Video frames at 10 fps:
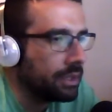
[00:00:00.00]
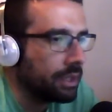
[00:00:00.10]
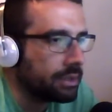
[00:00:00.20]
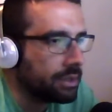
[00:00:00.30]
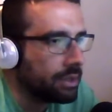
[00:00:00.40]

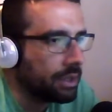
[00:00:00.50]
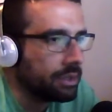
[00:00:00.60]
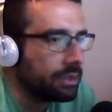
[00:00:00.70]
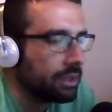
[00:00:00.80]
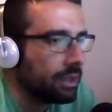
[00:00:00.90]
Dustin
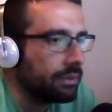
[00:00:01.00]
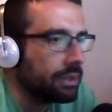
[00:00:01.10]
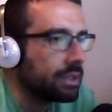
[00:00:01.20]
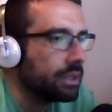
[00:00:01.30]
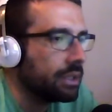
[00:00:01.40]
Johnson,
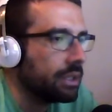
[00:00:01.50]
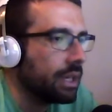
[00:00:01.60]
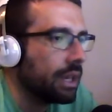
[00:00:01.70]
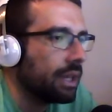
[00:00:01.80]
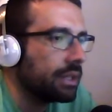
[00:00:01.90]
obviously.
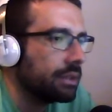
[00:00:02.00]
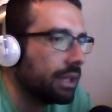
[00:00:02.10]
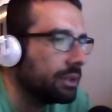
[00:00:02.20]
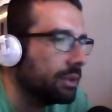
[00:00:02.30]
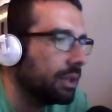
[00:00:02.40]
I
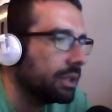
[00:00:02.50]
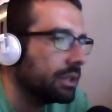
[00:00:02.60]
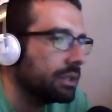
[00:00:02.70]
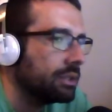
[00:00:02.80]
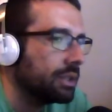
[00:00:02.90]
do like
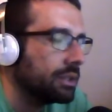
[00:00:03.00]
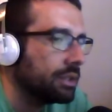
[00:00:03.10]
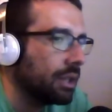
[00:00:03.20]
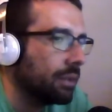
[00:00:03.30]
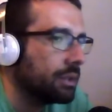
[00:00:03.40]

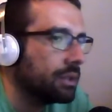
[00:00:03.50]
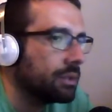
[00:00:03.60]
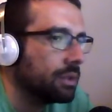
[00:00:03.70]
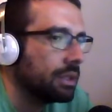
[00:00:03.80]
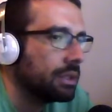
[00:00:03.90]
Justin Thomas
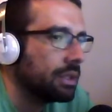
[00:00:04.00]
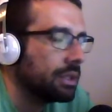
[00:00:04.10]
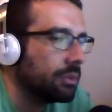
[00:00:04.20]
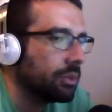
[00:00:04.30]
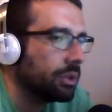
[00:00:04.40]
this week because he
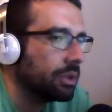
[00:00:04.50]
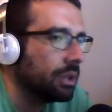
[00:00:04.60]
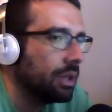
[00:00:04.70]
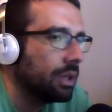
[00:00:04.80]
is a pretty good